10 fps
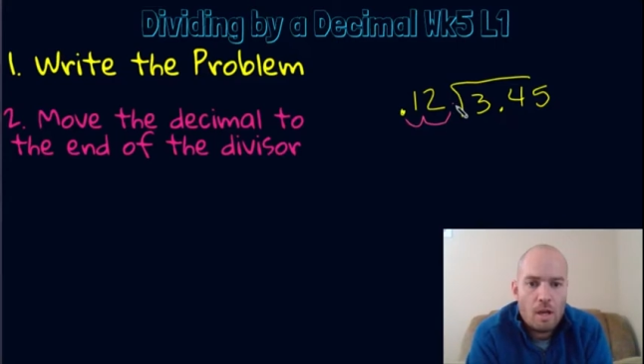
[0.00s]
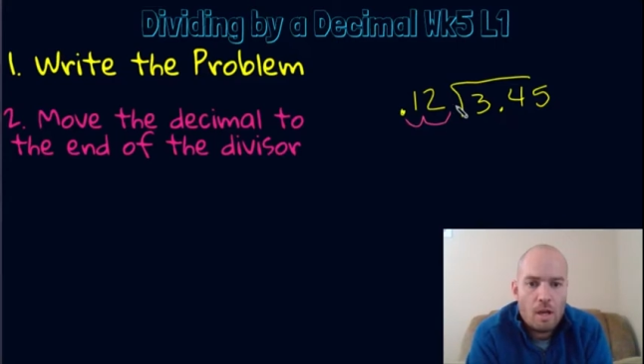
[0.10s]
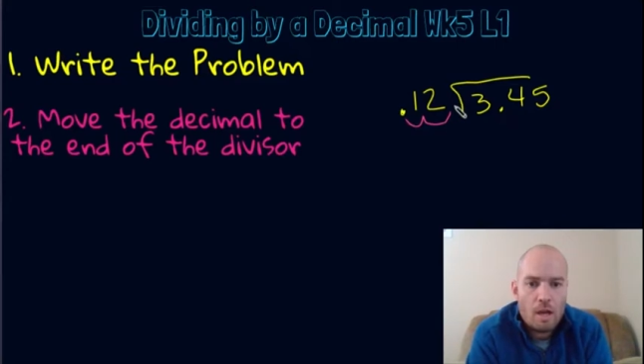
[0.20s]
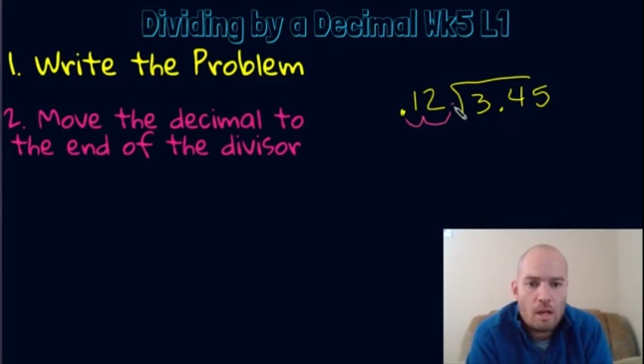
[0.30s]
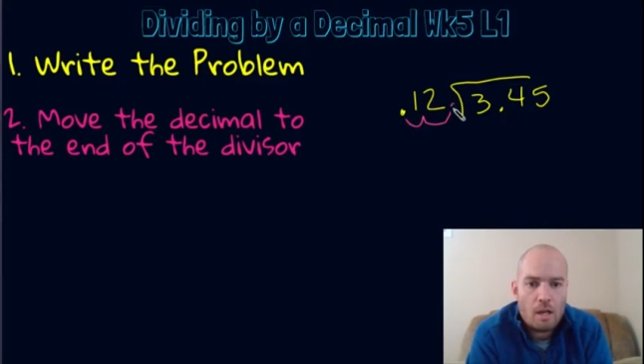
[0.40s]

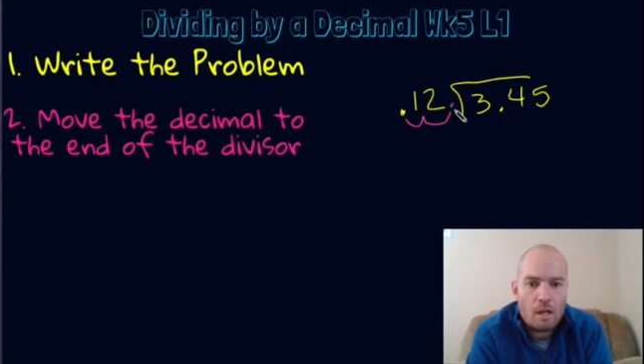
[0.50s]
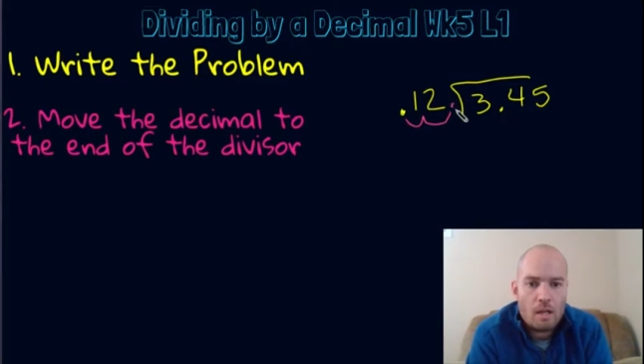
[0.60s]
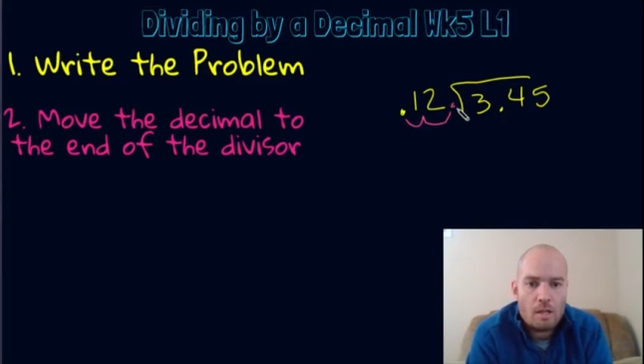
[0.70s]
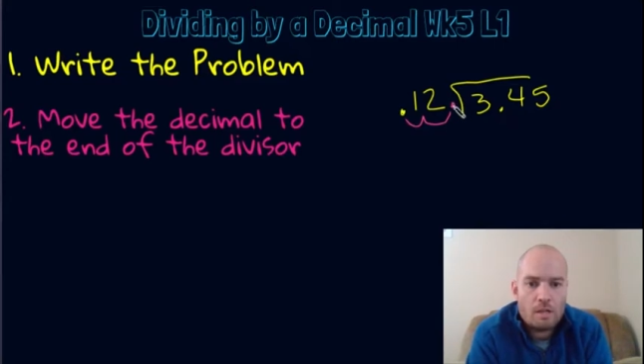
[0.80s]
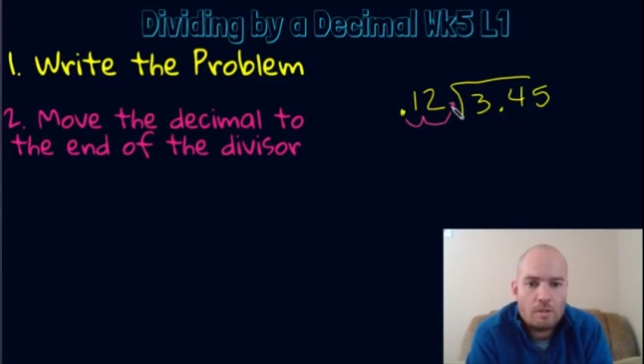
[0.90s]
and it
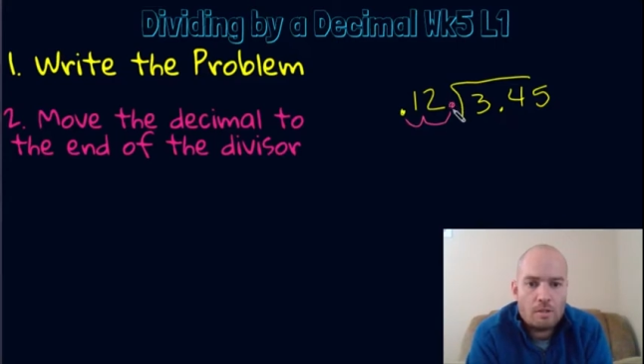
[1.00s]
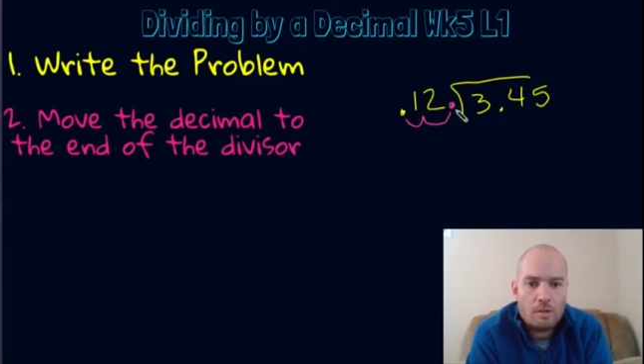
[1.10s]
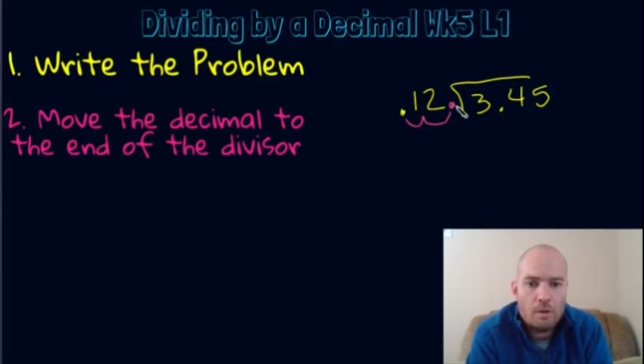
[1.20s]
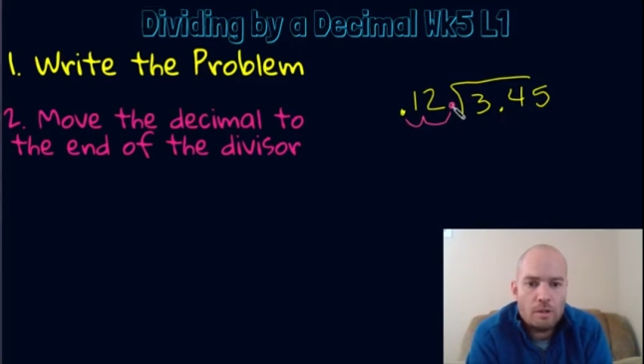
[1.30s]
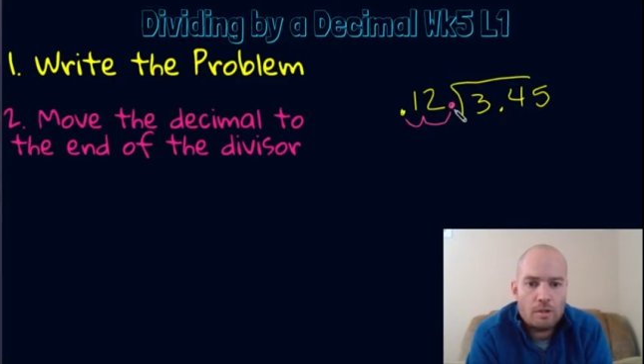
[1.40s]
is
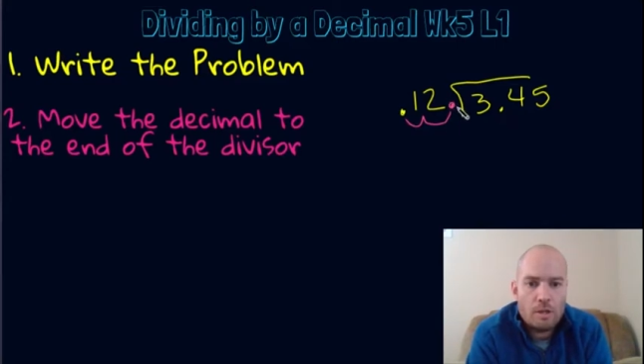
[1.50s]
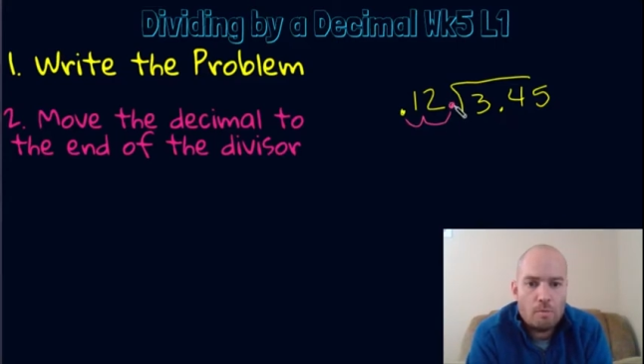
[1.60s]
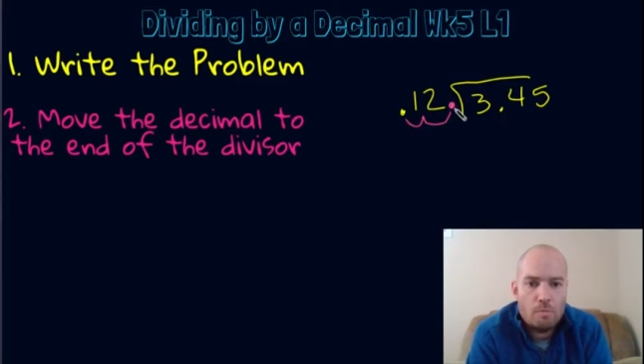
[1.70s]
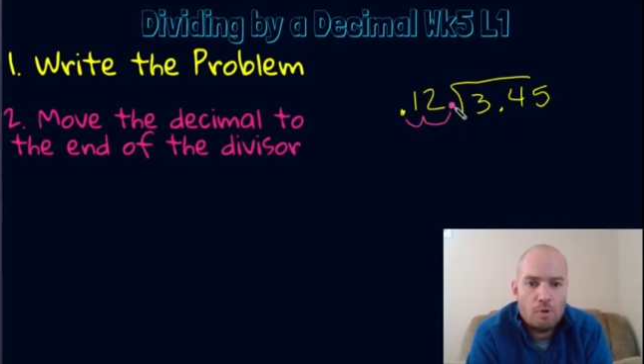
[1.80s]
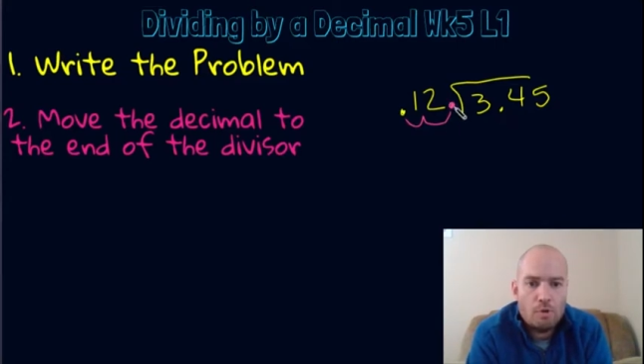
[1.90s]
going to get
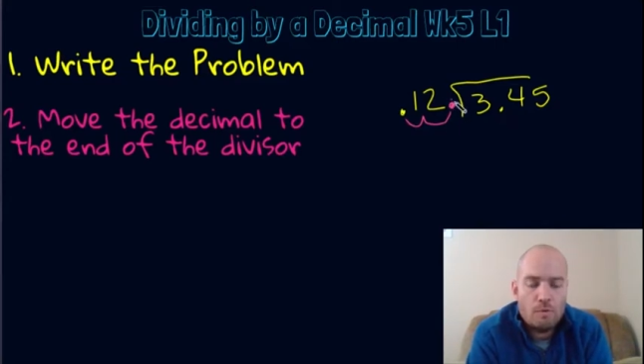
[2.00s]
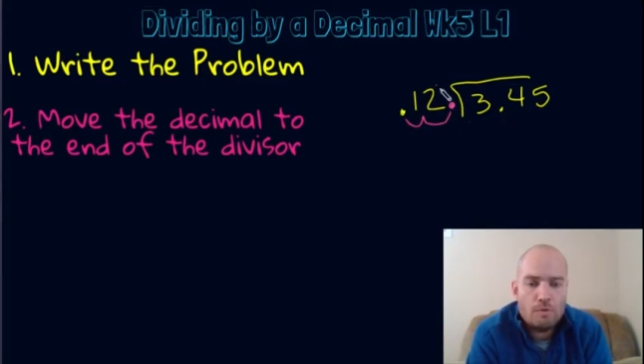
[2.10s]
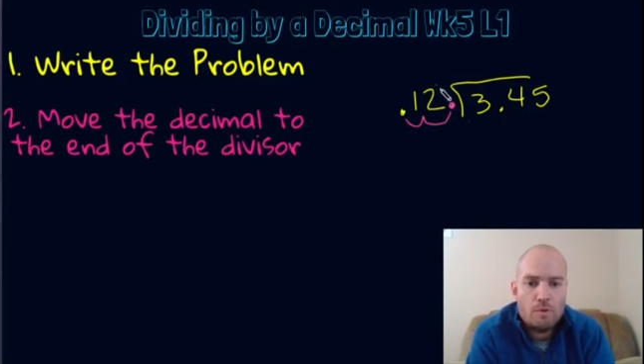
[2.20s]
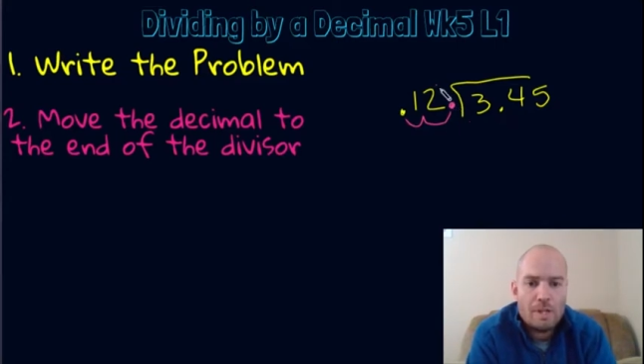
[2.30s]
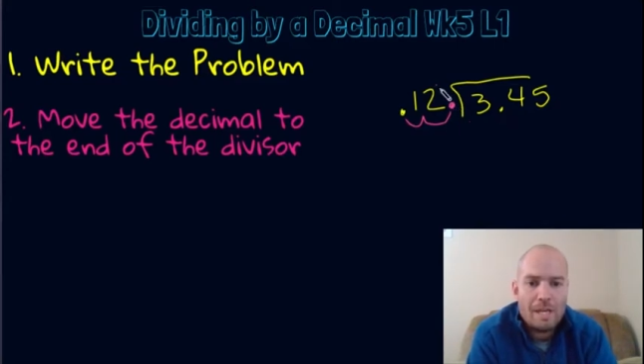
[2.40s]
moved
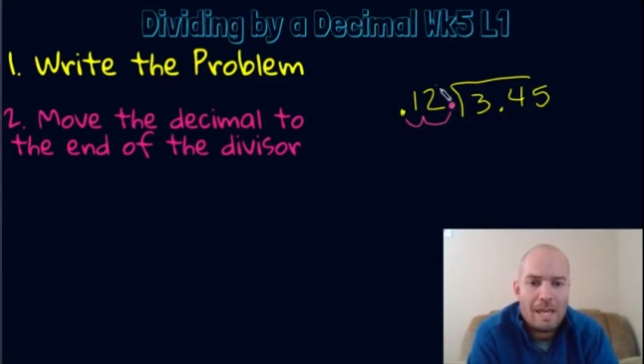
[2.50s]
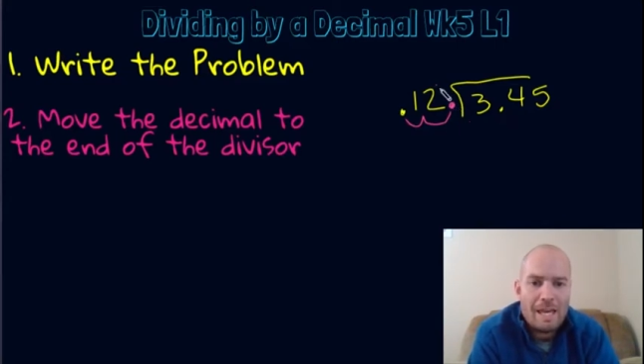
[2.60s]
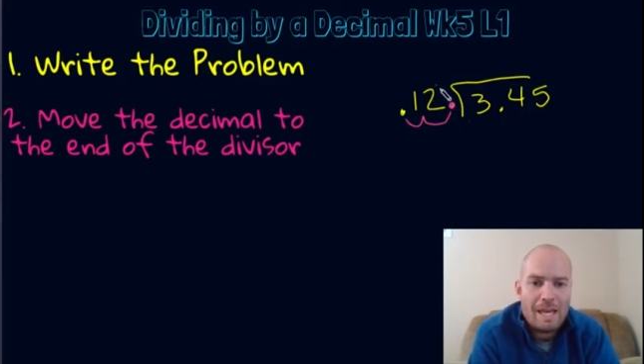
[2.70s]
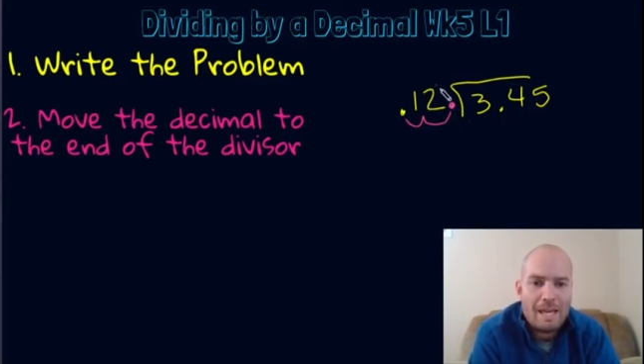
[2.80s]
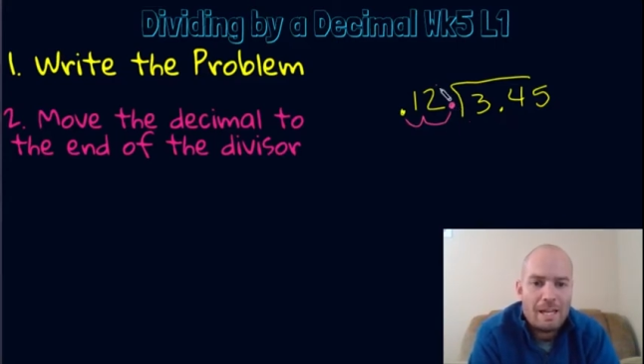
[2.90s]
to the
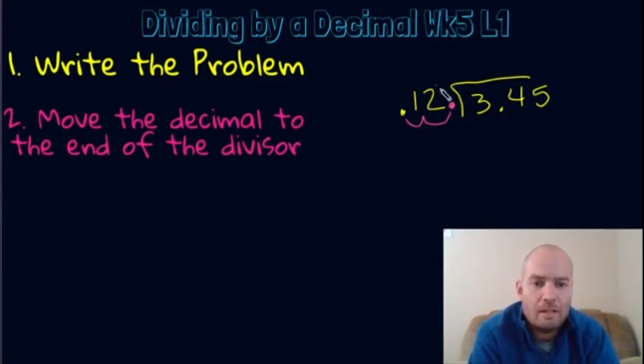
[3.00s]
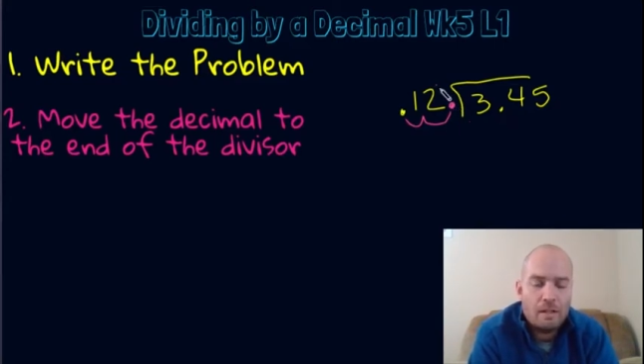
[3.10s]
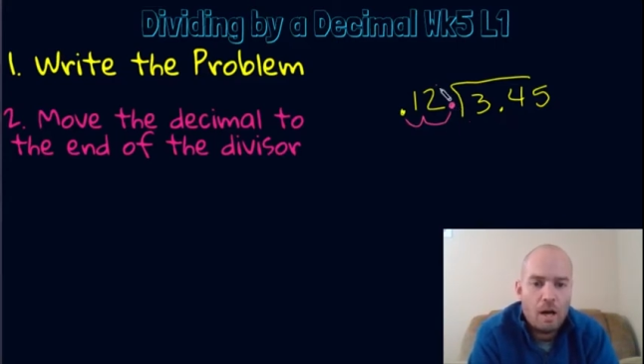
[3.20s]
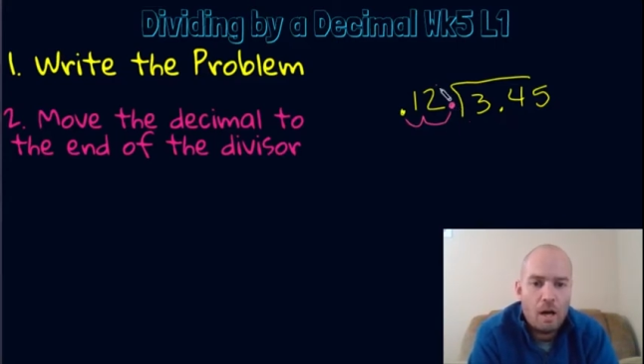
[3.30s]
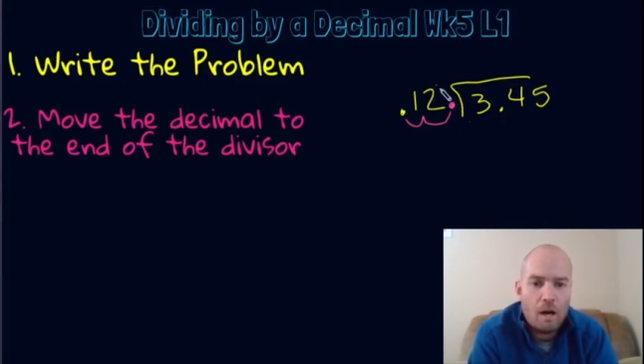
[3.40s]
end
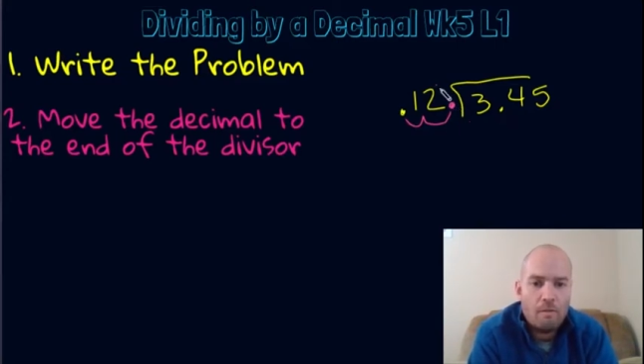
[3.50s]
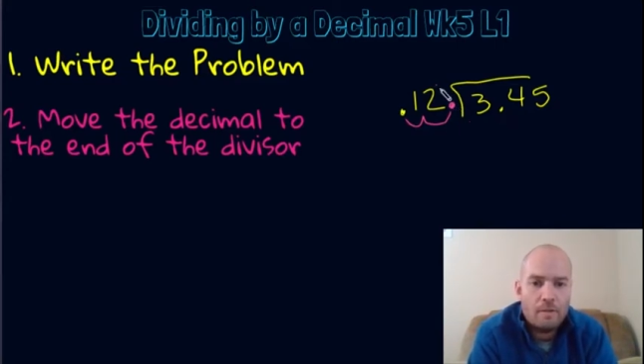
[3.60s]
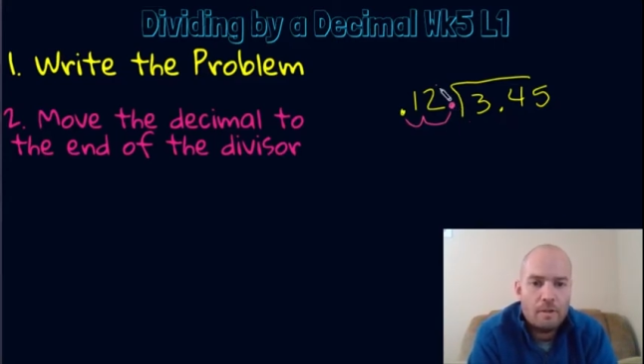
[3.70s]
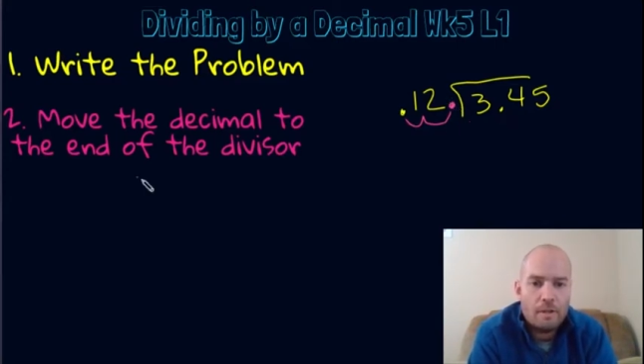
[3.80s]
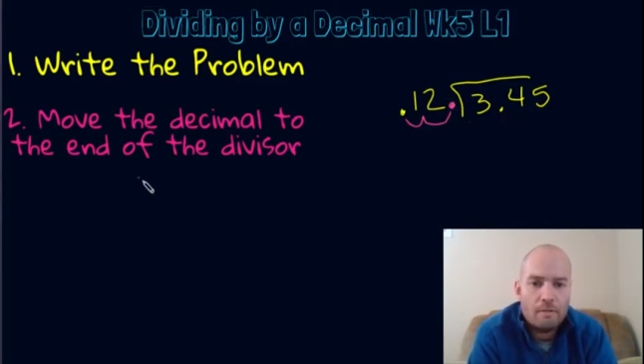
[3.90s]
of
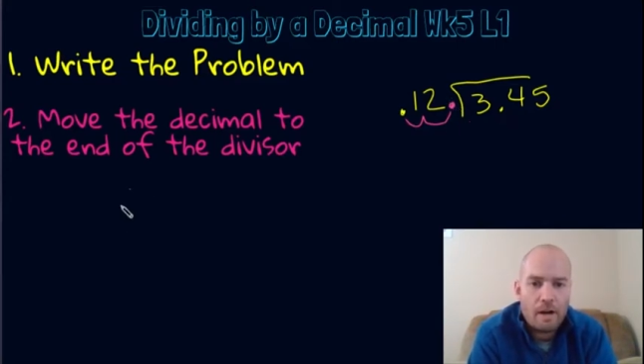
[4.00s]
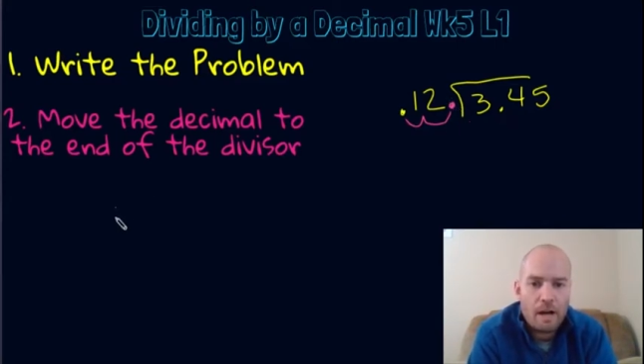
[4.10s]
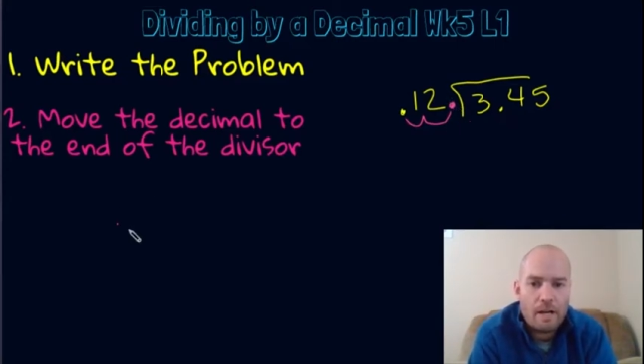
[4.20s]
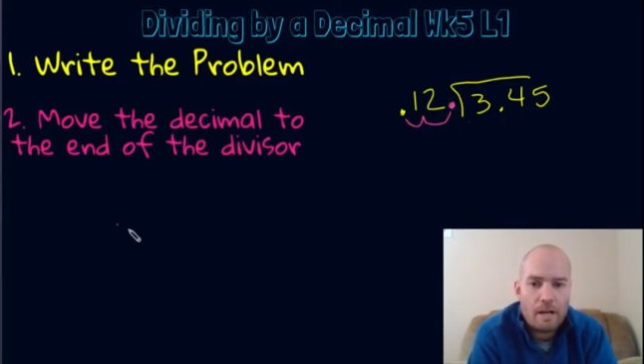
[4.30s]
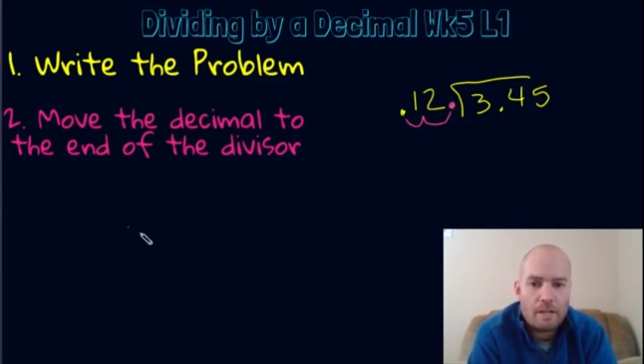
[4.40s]
the
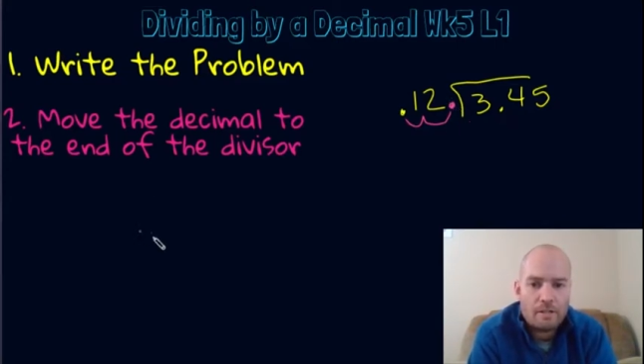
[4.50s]
divisor.